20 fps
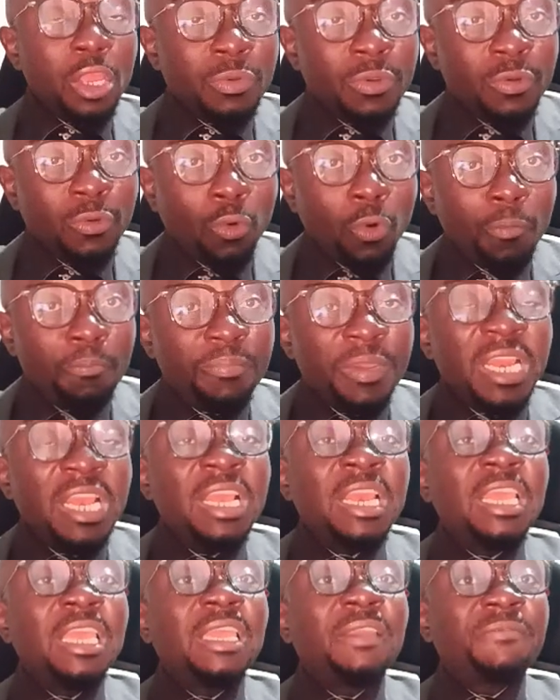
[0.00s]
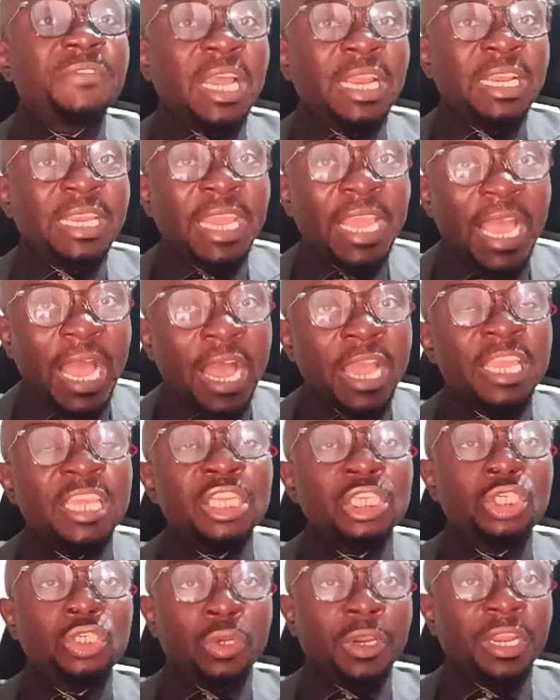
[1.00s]
who believe that they are
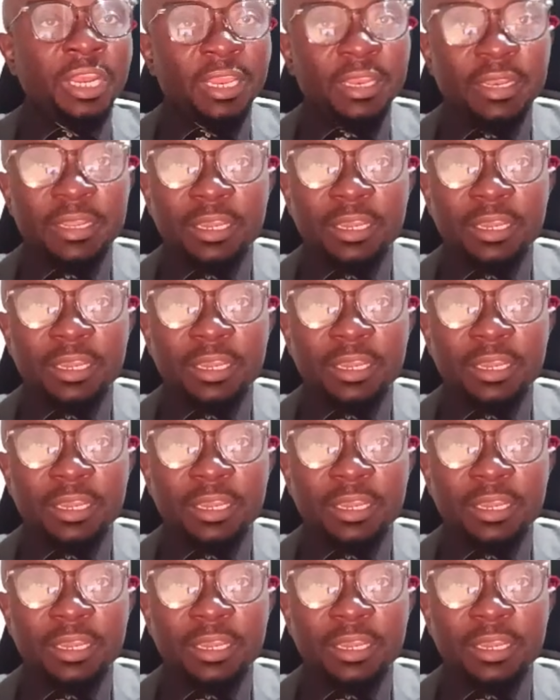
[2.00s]
enjoying